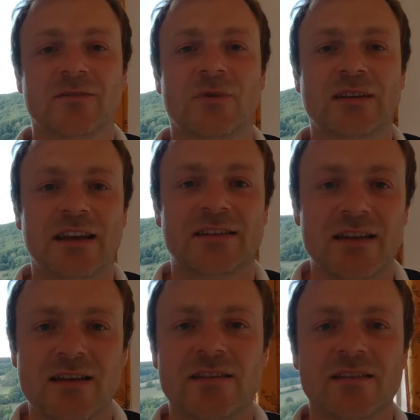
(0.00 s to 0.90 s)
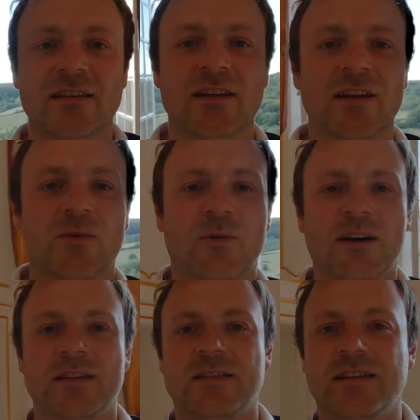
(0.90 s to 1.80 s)
What I did
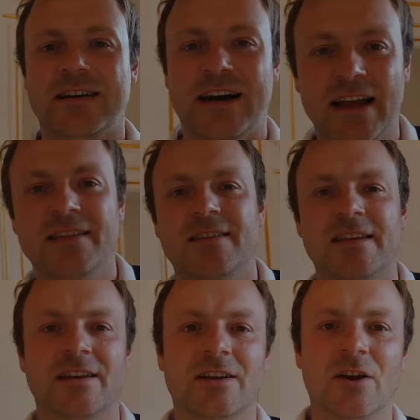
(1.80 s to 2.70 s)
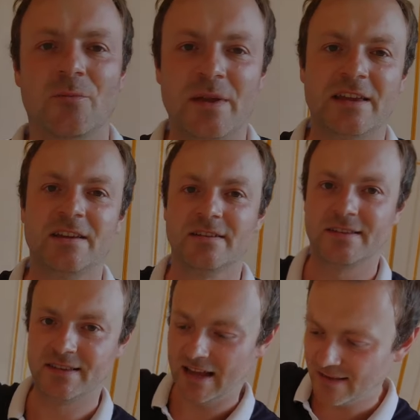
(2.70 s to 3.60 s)
was renting a big
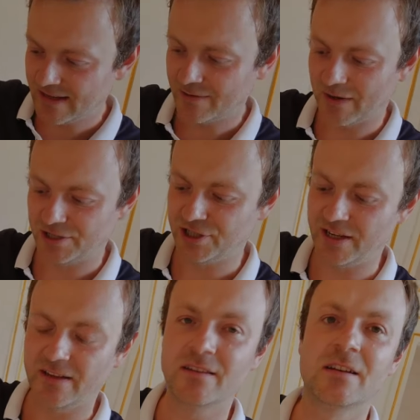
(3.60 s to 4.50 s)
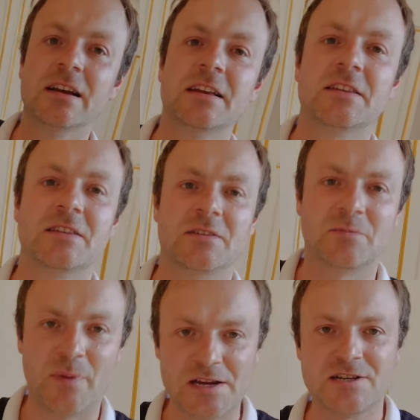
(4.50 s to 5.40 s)
sanding machine
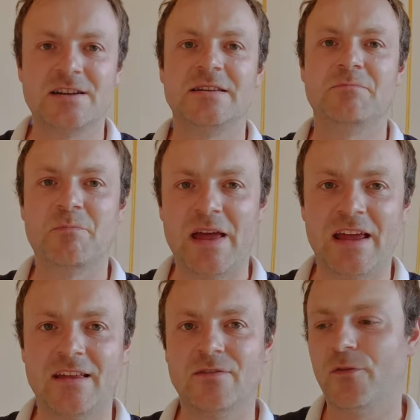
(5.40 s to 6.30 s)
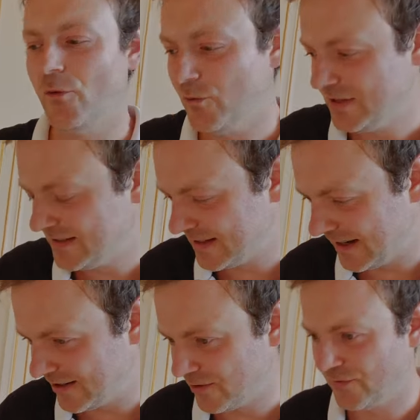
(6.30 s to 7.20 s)
specially made for this
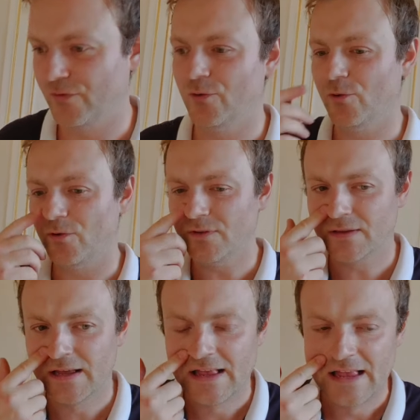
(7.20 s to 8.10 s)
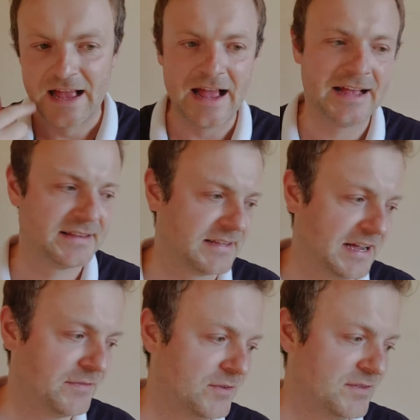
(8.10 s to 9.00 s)
kind of floors, and
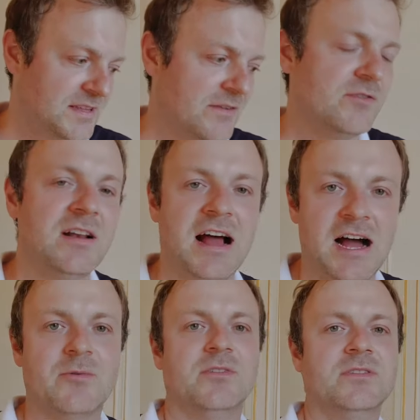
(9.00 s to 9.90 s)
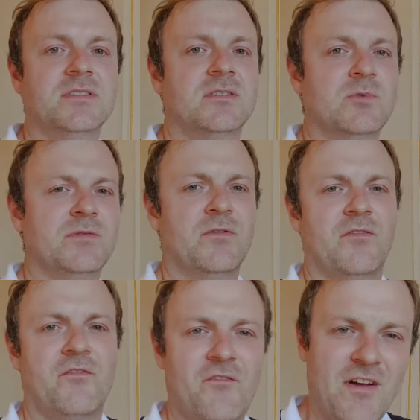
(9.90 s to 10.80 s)
after several hours with a
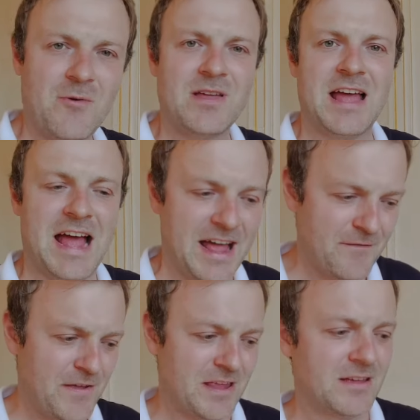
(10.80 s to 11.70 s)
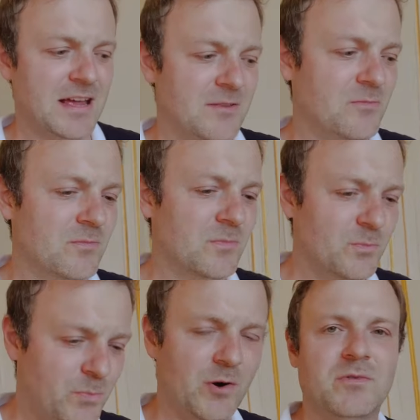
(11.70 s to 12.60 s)
very heavy and
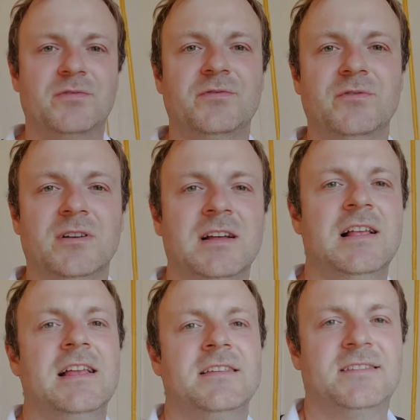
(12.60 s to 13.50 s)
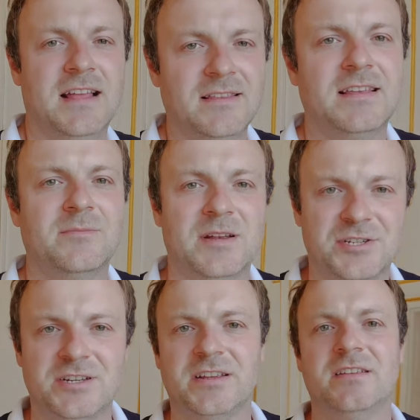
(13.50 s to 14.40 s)
powerful sanding
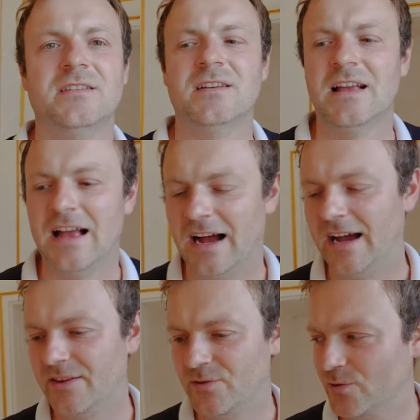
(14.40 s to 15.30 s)
machine, I